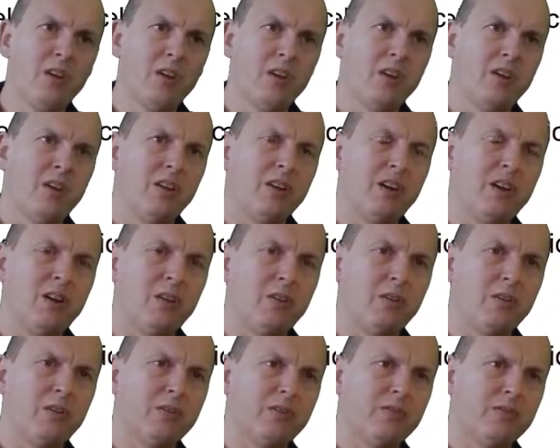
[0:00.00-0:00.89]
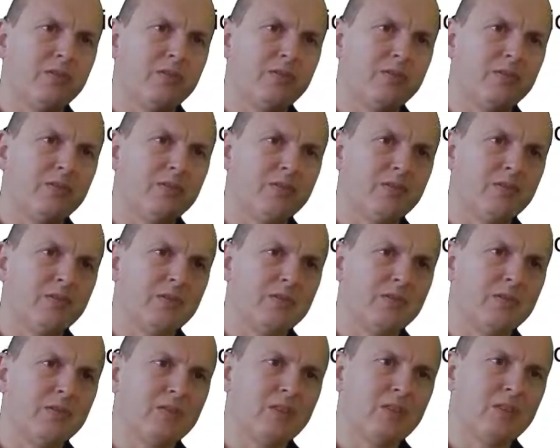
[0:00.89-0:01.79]
Now,
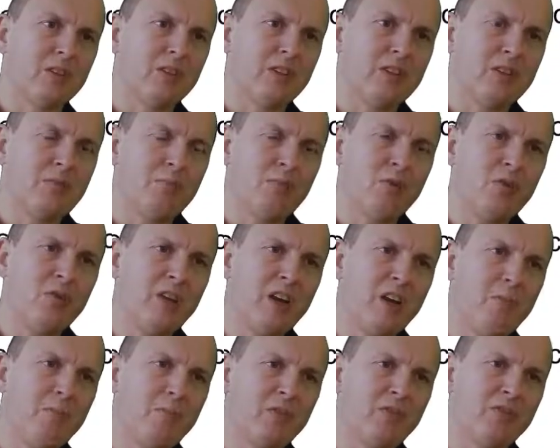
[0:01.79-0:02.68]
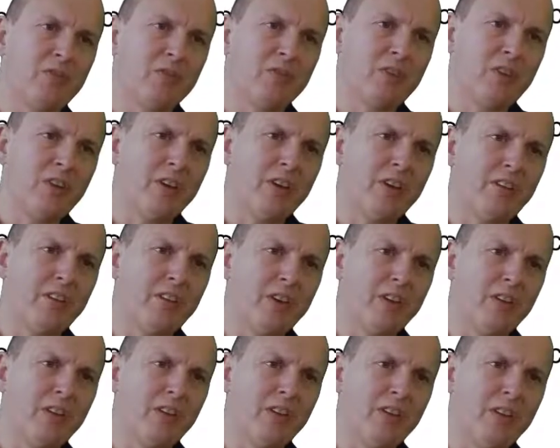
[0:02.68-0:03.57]
this programmable photonics
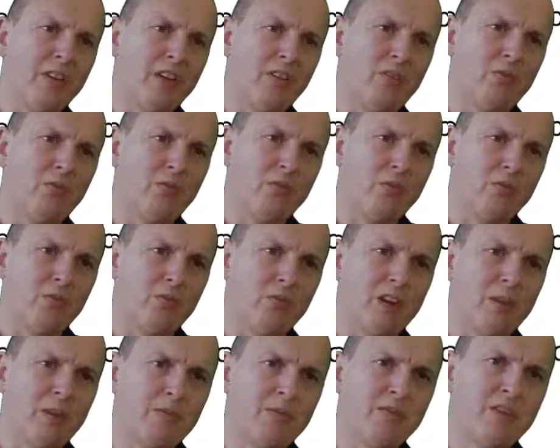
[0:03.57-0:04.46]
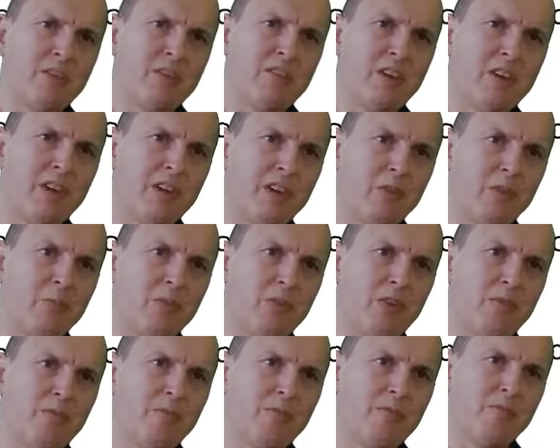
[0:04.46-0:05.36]
can lead to new types of design
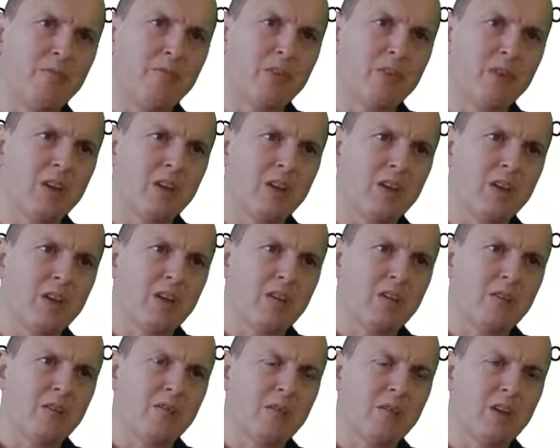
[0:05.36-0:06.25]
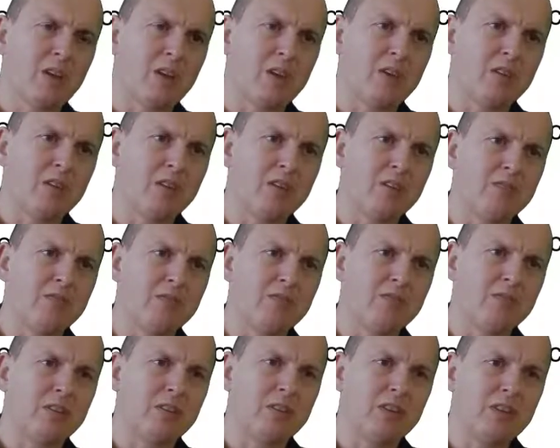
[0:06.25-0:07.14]
IP.
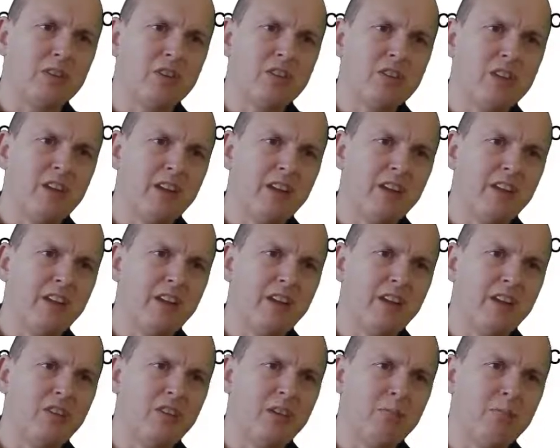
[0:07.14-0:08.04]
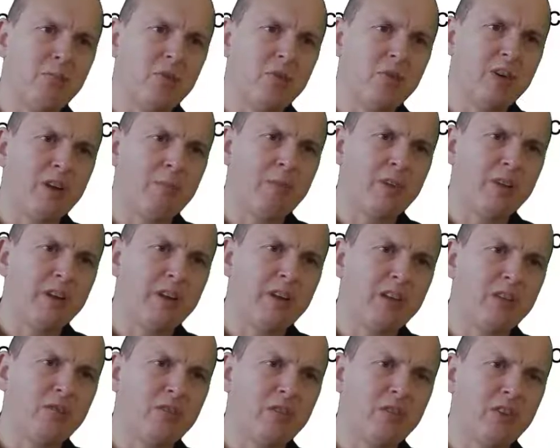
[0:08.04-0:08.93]
Just like in programmable
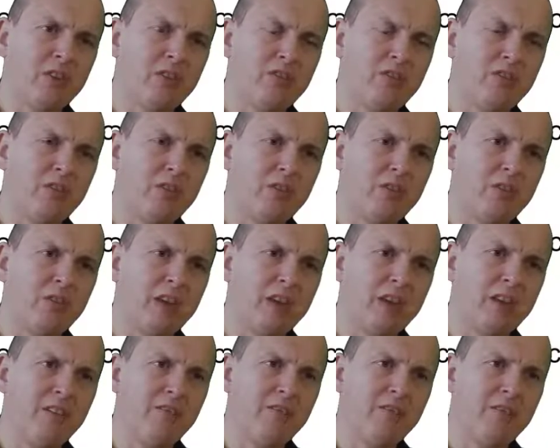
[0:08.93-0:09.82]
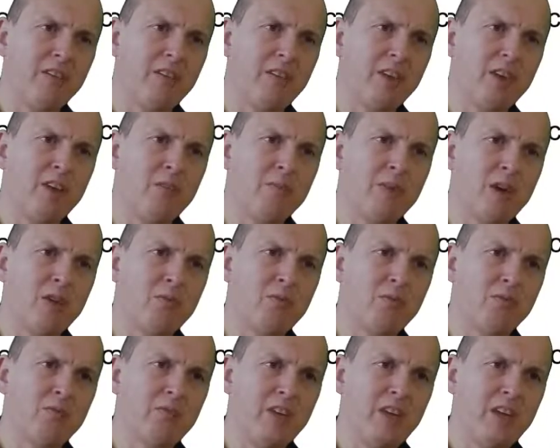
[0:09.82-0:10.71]
electronics, you can think about
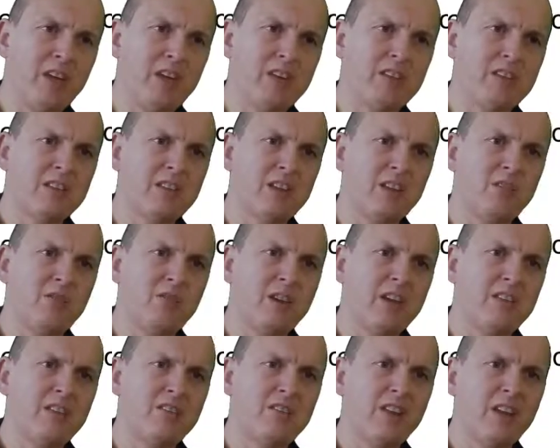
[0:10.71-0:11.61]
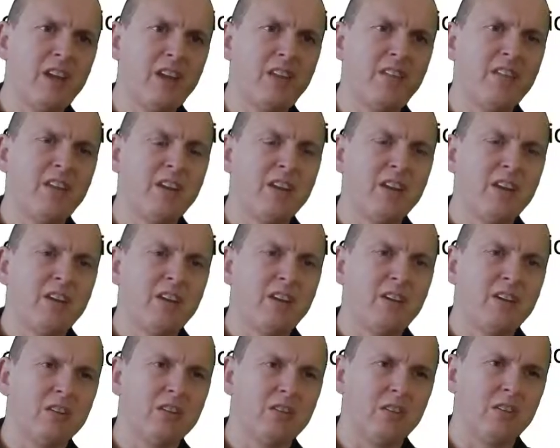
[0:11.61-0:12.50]
routines that translate
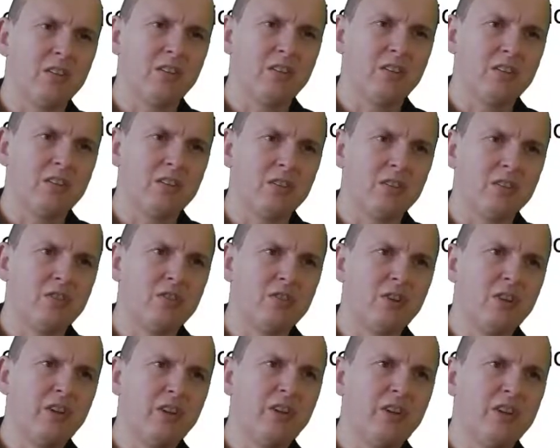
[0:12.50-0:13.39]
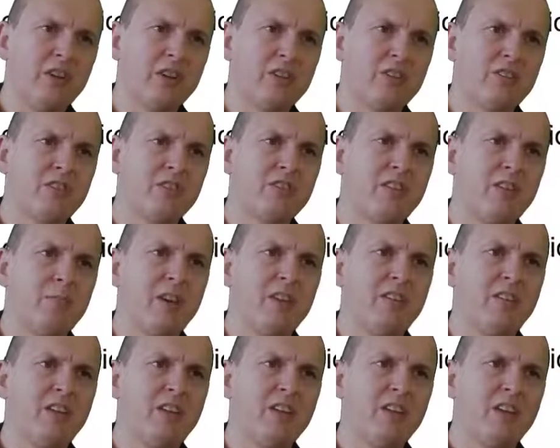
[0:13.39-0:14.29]
a circuit
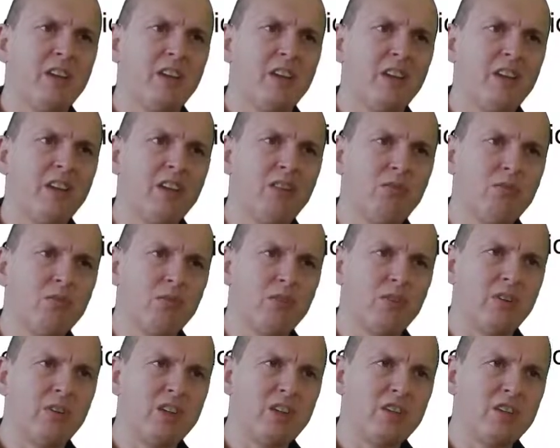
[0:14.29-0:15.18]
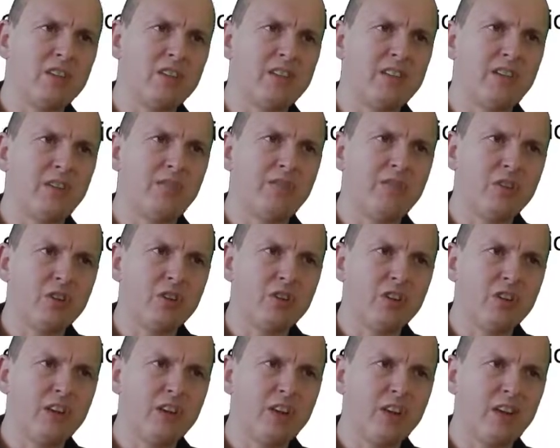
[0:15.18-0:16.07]
schematic into the necessary
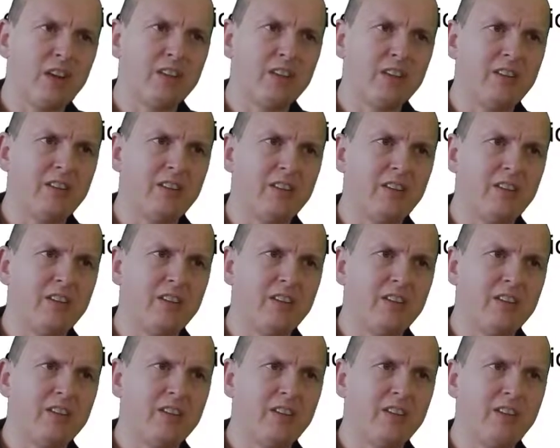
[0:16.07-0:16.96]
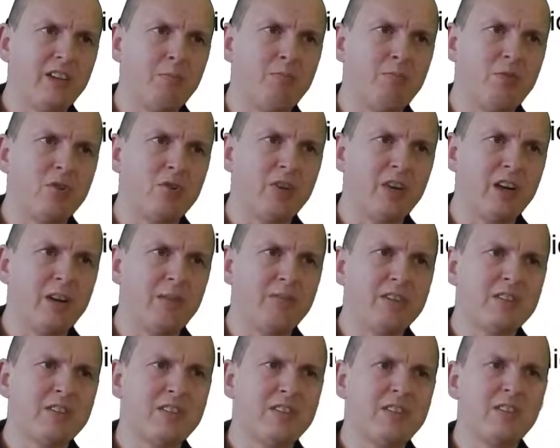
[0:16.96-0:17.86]
functionality that can then be programmed
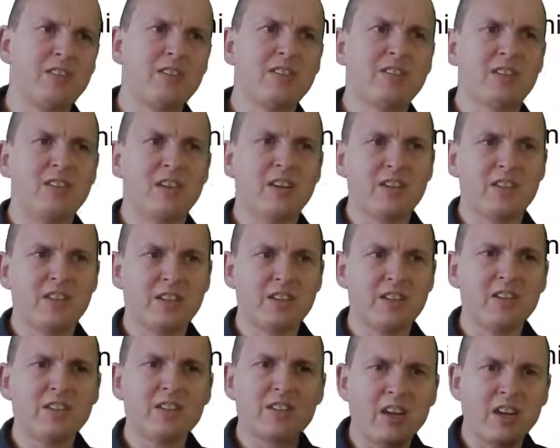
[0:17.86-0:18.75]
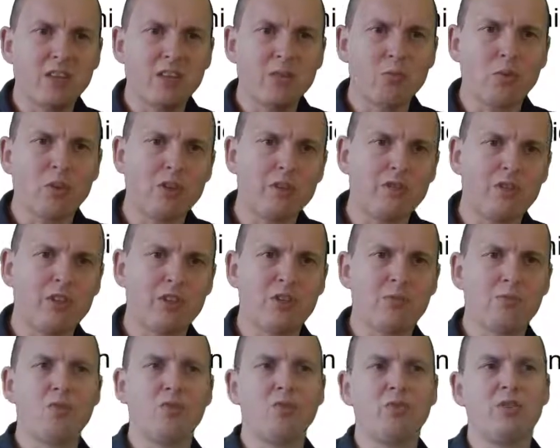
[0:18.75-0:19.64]
and synthesized inside one of these
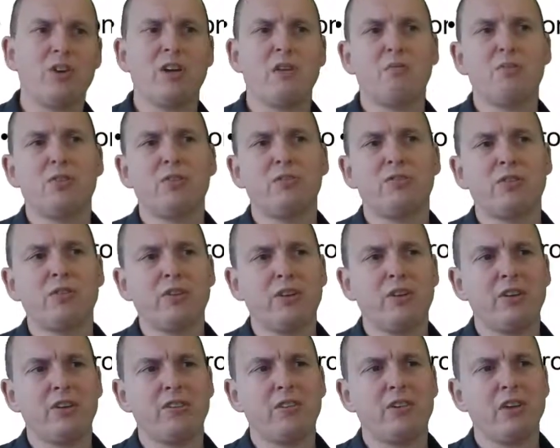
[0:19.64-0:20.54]
programmable photonics.